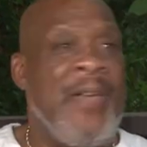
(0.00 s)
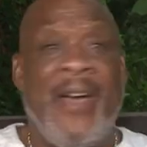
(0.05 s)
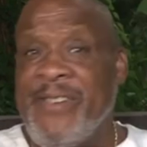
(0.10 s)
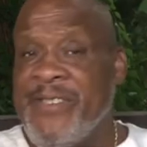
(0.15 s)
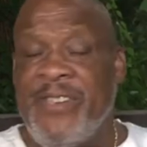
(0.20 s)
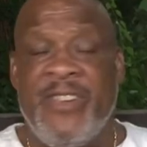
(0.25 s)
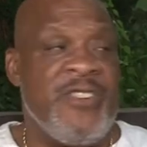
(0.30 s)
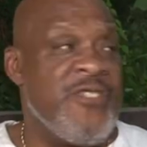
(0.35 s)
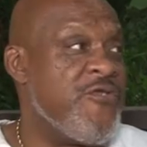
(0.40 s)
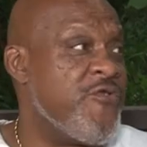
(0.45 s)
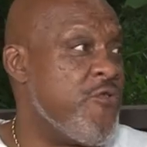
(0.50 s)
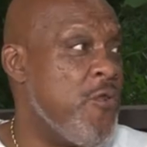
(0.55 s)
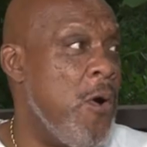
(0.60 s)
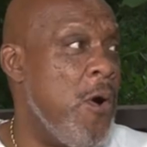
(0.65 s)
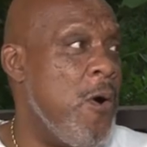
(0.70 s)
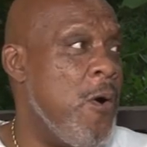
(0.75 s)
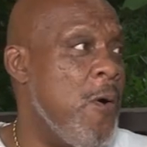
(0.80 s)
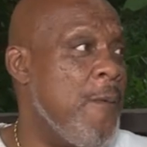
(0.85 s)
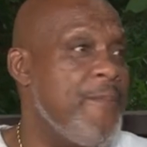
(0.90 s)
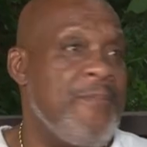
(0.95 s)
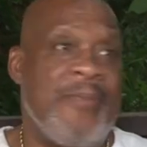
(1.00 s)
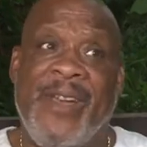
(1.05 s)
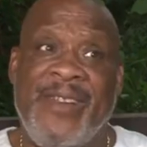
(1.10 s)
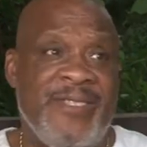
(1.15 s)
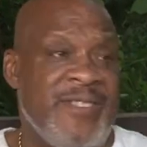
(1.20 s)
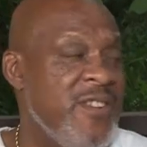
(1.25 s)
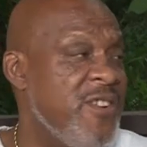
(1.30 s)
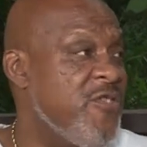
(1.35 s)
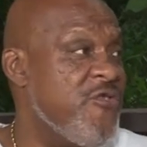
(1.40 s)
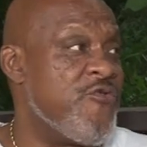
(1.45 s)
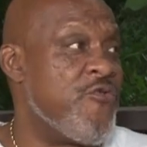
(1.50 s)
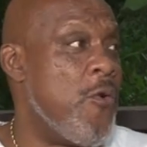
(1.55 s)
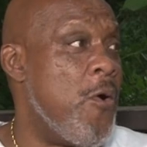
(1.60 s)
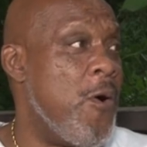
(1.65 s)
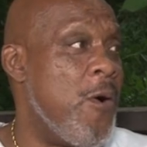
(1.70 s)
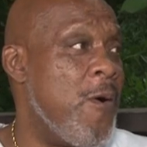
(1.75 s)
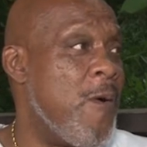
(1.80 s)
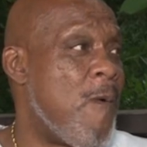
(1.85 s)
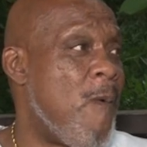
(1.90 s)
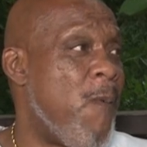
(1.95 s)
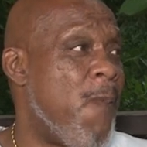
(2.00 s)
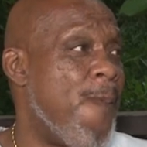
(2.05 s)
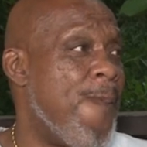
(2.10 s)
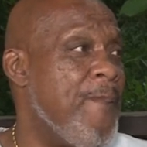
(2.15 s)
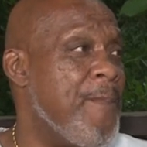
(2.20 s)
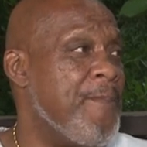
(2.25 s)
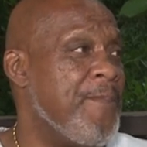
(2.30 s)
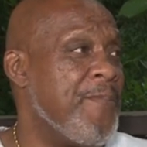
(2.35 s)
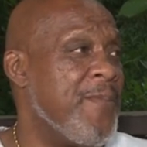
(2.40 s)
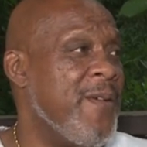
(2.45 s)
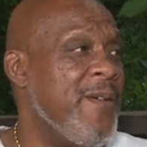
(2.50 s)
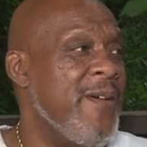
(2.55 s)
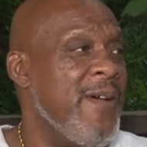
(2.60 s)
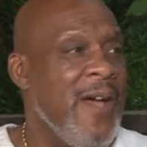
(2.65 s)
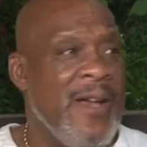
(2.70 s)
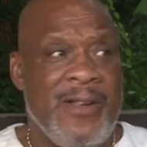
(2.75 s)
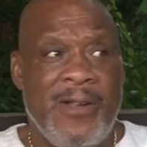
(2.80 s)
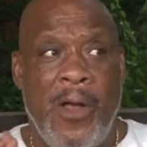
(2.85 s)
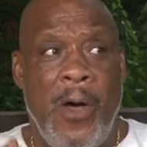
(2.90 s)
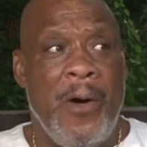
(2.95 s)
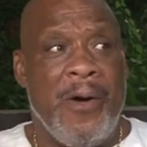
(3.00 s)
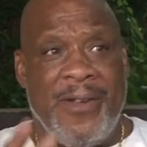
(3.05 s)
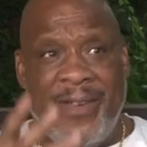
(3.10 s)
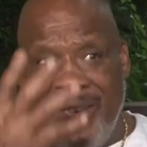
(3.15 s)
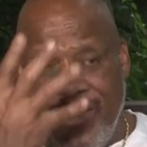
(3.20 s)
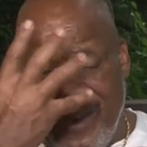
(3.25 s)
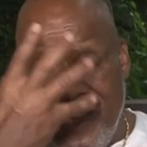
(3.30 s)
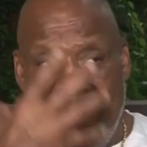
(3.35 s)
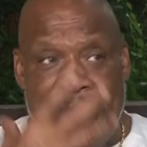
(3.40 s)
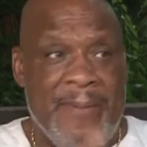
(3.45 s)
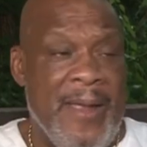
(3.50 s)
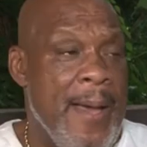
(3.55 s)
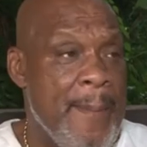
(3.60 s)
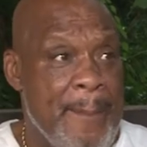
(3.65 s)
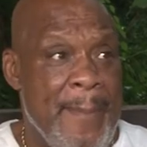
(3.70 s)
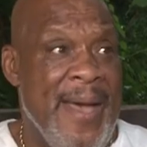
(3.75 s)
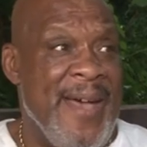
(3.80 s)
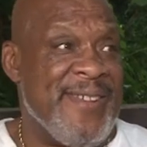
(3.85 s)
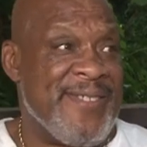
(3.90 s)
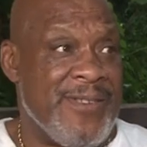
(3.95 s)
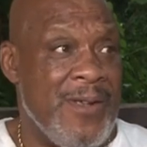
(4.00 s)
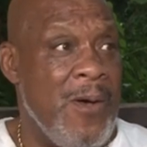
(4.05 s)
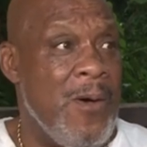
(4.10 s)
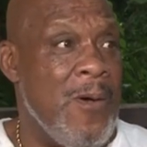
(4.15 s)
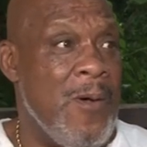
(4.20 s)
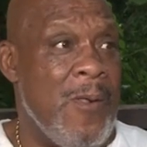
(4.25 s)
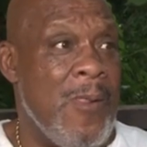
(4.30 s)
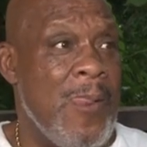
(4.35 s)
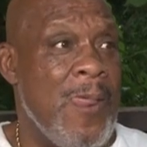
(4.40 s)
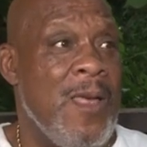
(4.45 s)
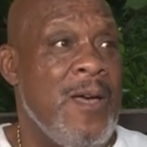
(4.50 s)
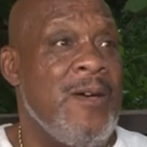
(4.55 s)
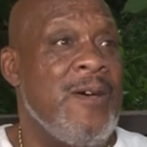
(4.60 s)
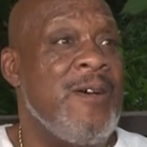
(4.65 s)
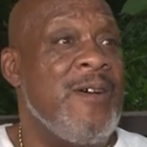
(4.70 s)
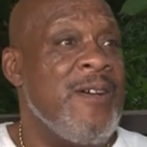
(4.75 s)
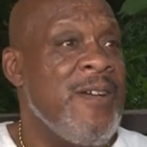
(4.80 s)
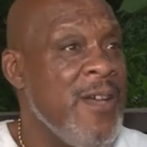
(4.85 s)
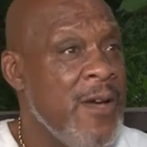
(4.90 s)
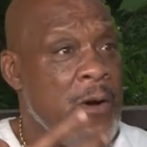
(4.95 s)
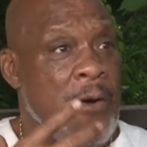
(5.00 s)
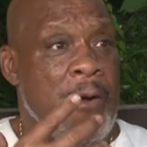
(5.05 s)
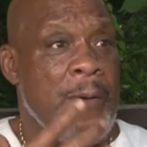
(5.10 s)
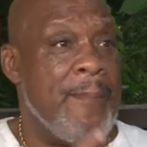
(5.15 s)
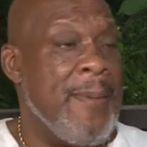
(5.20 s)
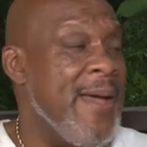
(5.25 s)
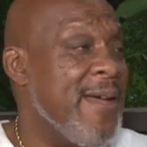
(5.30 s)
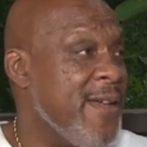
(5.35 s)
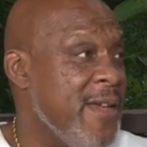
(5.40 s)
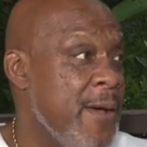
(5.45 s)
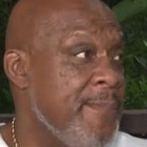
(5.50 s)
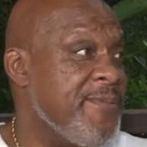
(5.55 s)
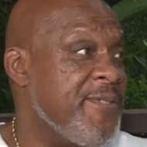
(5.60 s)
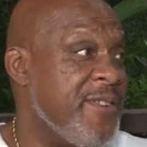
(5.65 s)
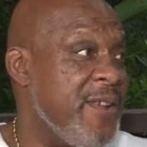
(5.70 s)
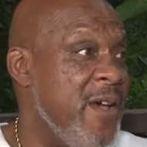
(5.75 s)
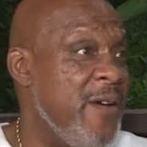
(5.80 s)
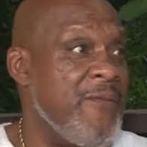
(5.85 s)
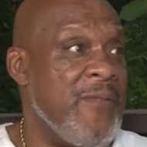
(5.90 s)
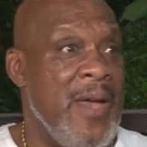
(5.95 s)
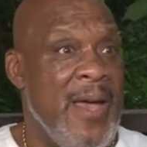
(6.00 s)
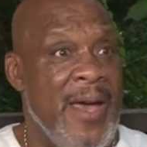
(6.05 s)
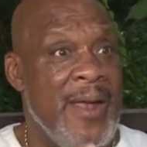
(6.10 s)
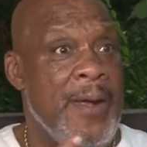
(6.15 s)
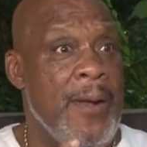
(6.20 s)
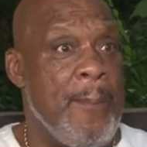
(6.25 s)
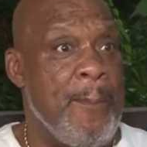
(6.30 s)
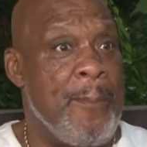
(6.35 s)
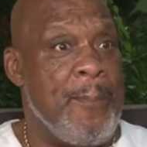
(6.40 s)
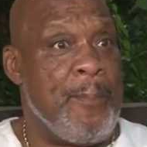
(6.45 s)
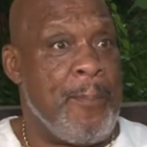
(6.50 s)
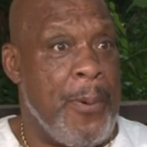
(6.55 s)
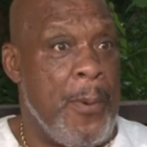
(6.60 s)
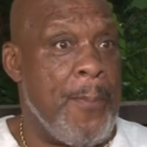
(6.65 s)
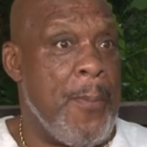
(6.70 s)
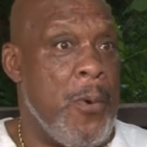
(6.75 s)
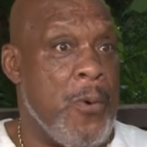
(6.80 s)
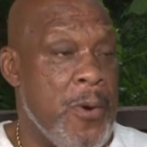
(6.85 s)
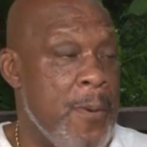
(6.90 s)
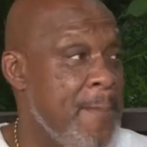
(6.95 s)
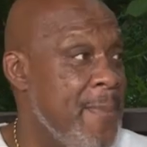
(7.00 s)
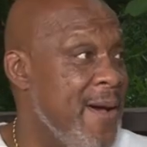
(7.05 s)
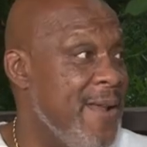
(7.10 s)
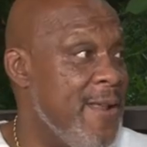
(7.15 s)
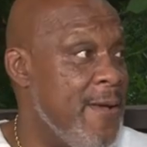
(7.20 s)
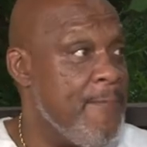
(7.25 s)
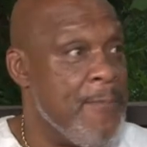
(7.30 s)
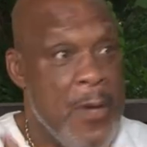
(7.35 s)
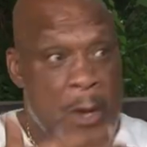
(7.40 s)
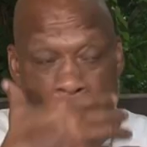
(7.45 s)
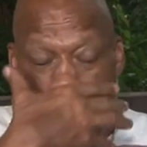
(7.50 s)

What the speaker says: That's his draw. That's his draw. As long as he keep that mask on, he's going to make himself and the promoter money.